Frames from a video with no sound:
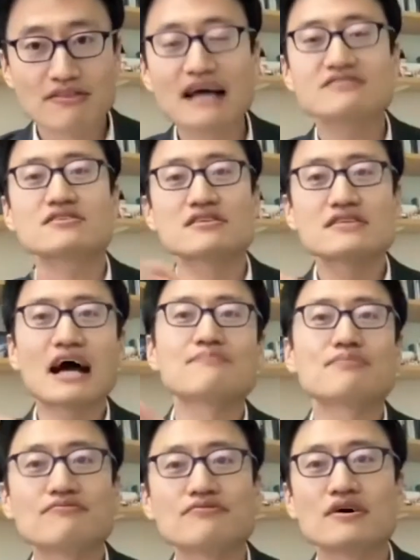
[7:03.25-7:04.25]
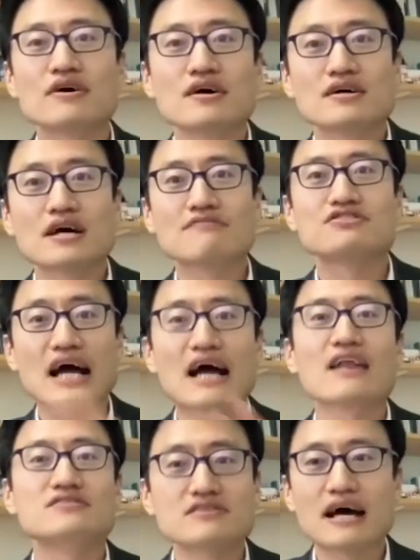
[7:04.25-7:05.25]
That's the type of kind of
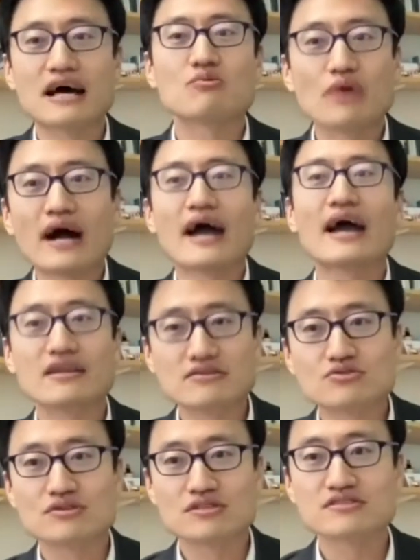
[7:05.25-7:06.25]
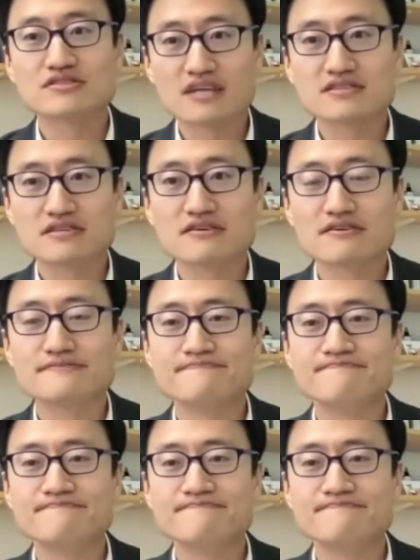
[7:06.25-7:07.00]
challenge that we are adding to the discussion here.